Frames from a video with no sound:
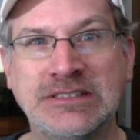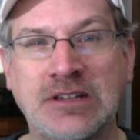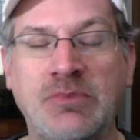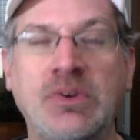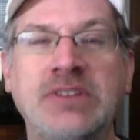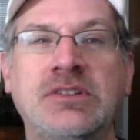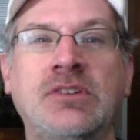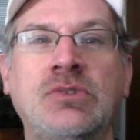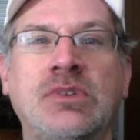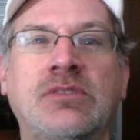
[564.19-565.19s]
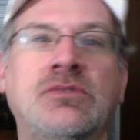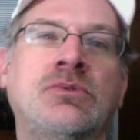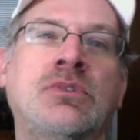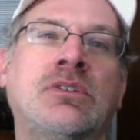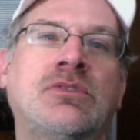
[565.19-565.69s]
a couple weeks ago, went
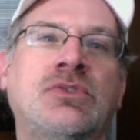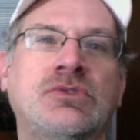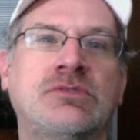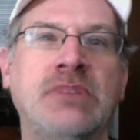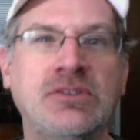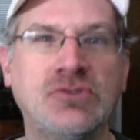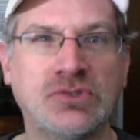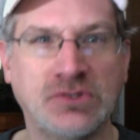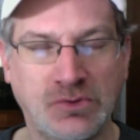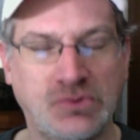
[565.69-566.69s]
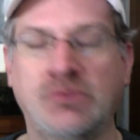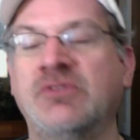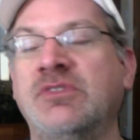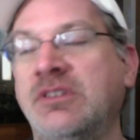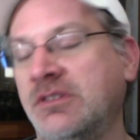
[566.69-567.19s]
through our first major snowstorm
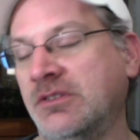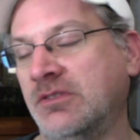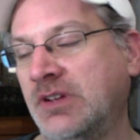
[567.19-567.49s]
of the year,